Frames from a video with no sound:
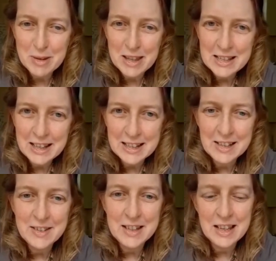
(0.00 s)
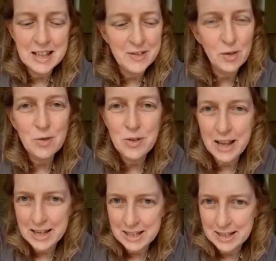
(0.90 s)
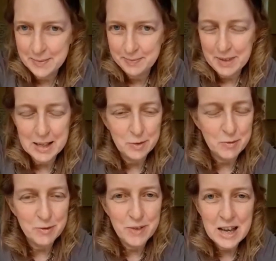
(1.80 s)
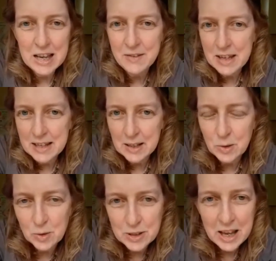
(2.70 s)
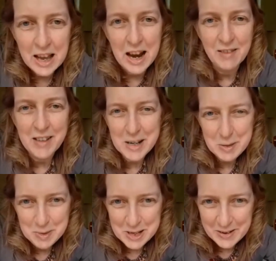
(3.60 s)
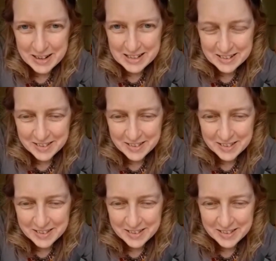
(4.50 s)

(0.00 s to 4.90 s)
that this activity is for all ages. It's from 5 years old right up to your grannies and